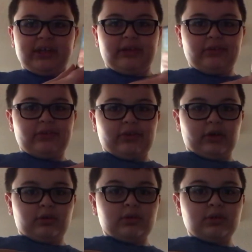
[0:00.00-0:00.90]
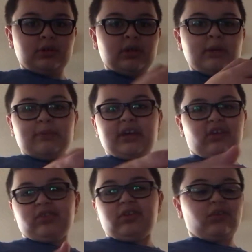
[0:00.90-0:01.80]
it, so...
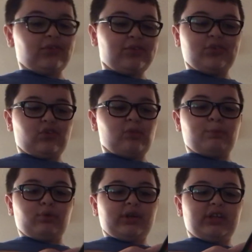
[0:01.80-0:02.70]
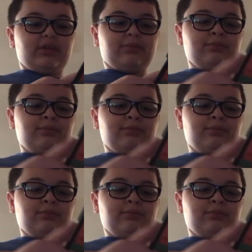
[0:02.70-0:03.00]
Because this is just printed.